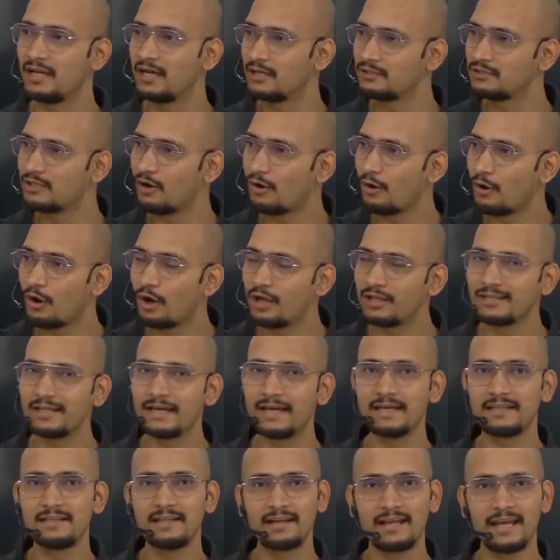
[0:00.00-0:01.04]
all the
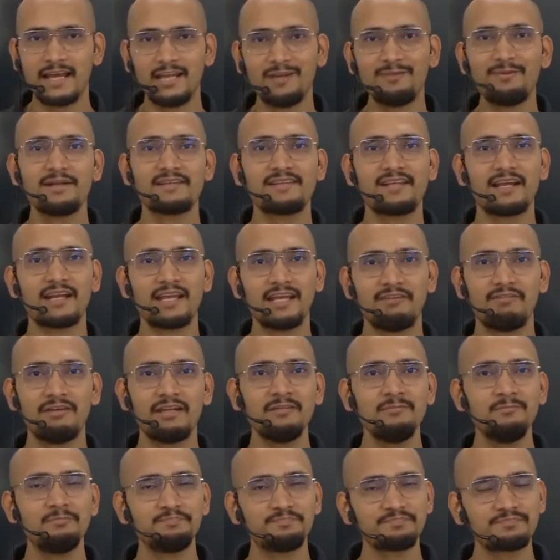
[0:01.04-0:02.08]
other elements are given
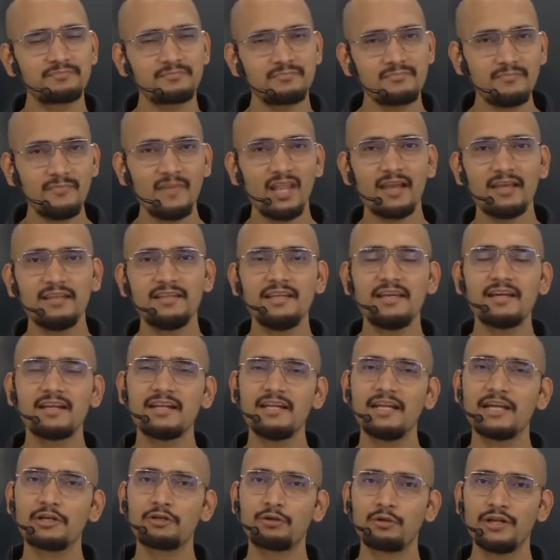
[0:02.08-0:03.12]
their
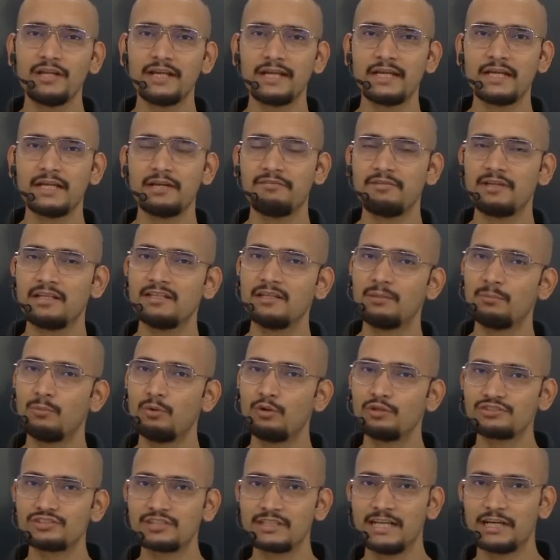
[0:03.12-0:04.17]
electronegativity. The most
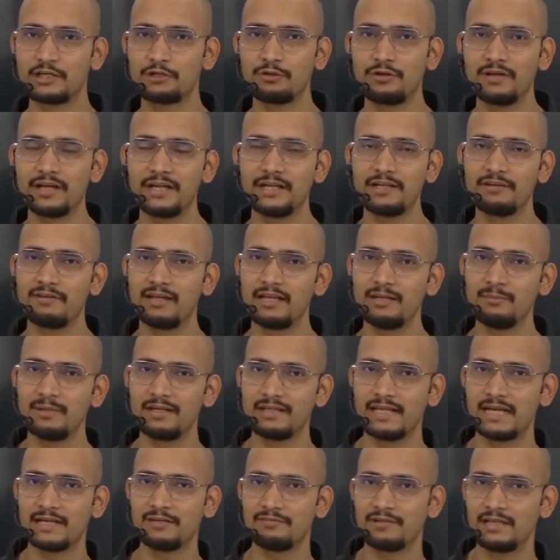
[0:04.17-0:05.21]
electronegative element that
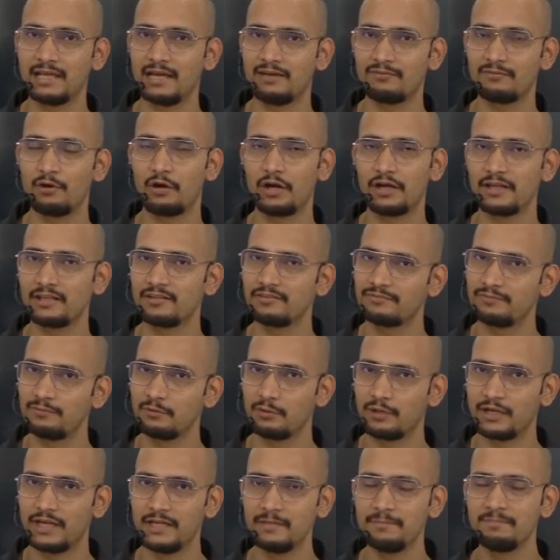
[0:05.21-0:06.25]
we have got is
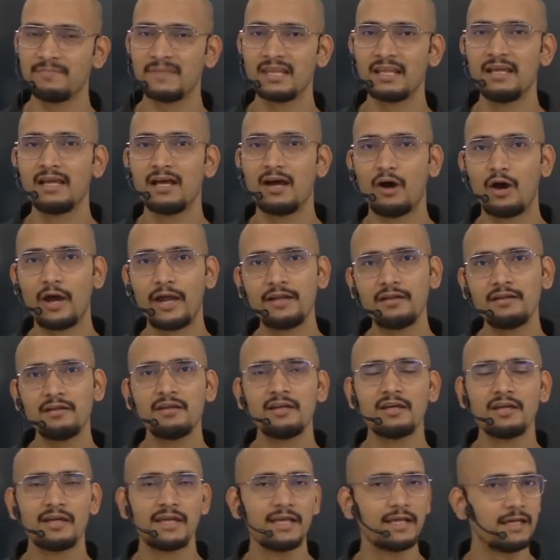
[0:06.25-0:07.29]
fluorine, and
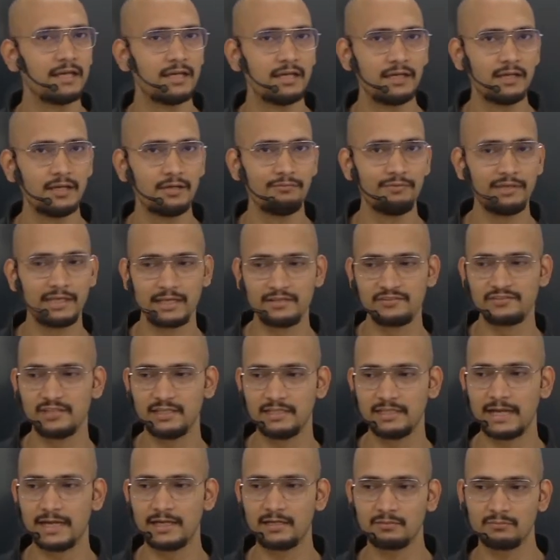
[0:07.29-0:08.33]
we can see
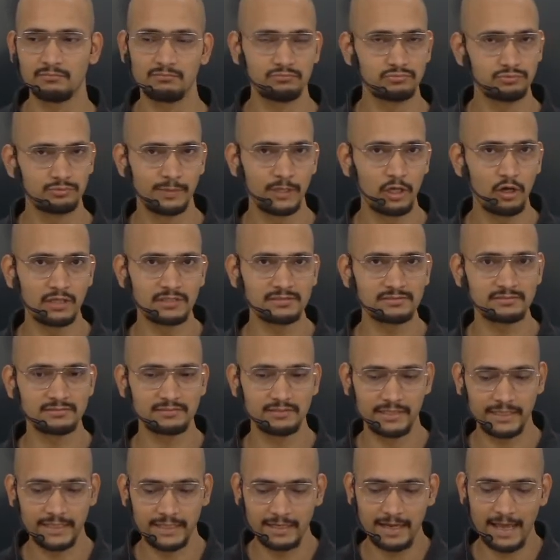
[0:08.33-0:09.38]
that because
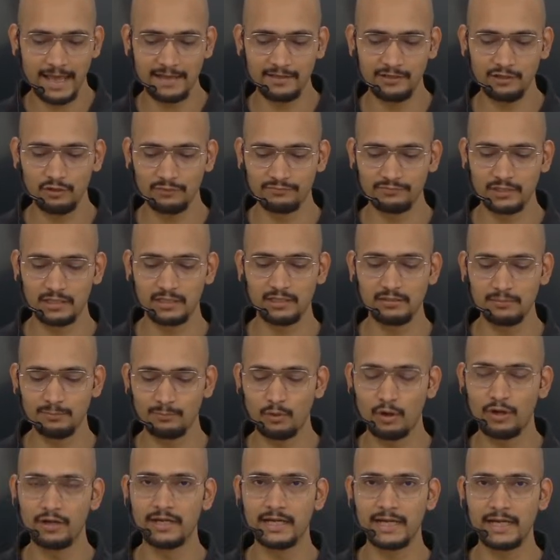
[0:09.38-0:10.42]
in any of the
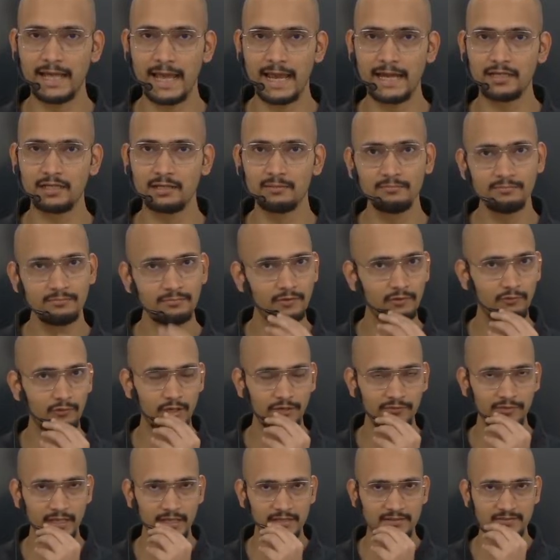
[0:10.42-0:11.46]
bonded atom, what we
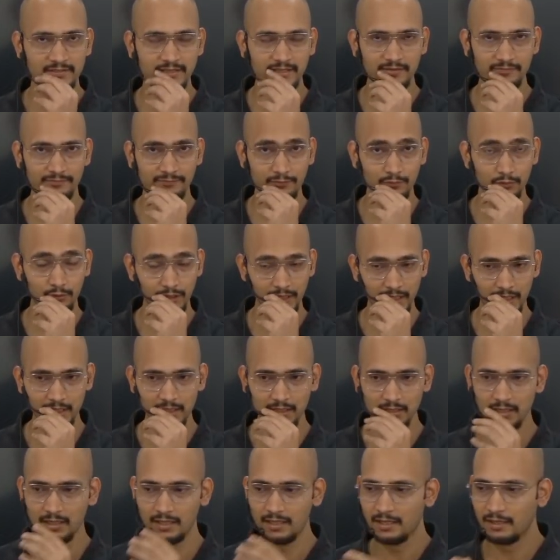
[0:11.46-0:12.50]
can say, fluorine
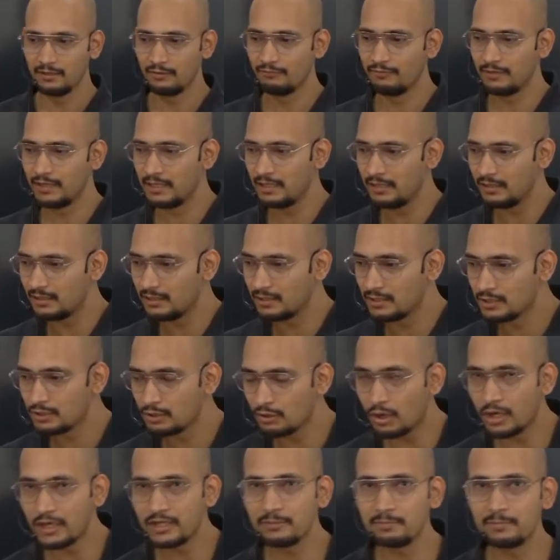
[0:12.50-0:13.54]
will
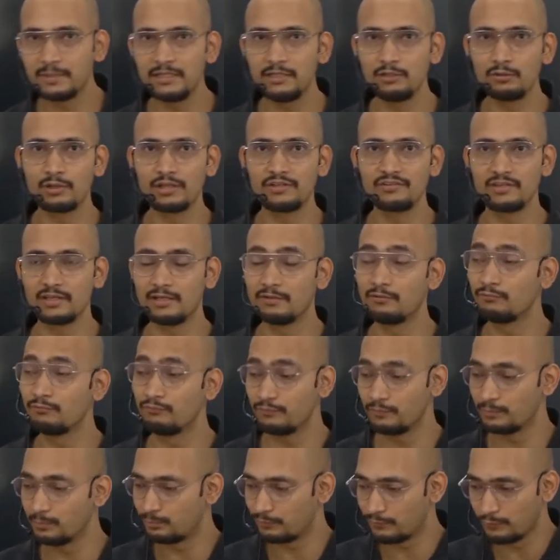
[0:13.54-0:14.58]
not be, you can say,
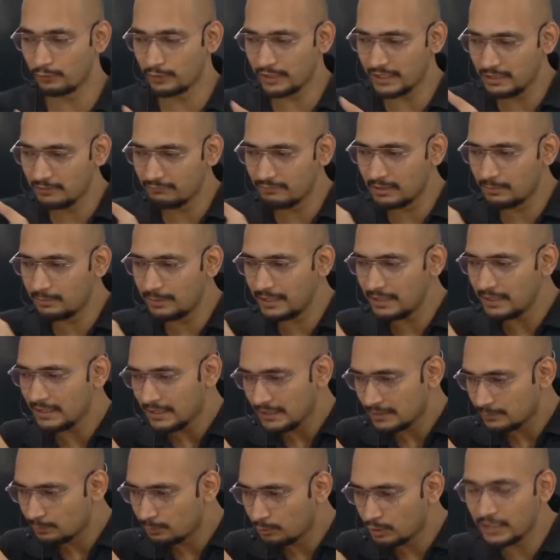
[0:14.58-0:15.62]
fluorine will be
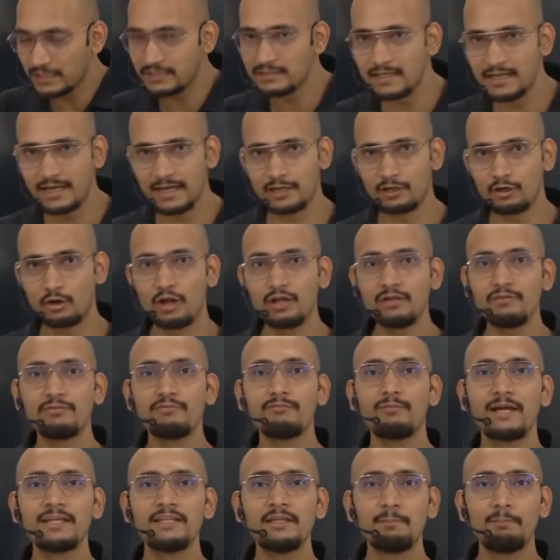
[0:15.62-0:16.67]
pulling the electron by
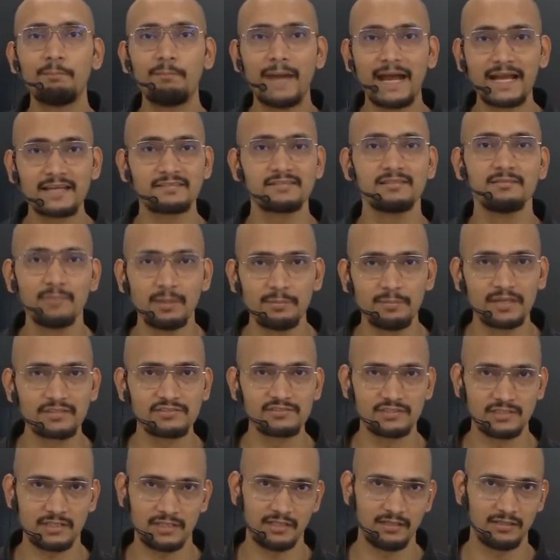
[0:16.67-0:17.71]
the maximum
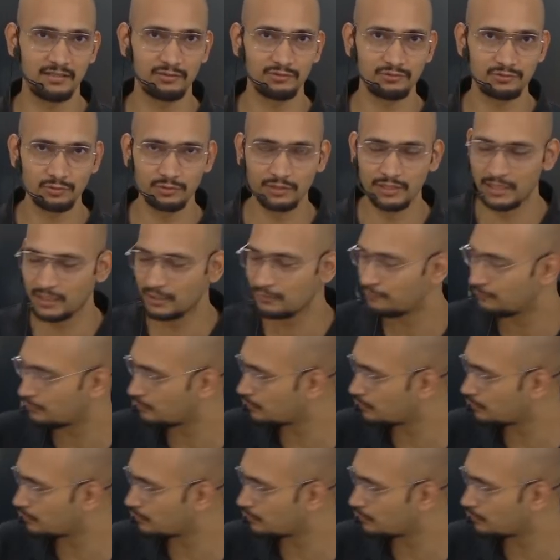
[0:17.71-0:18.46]
extent. So therefore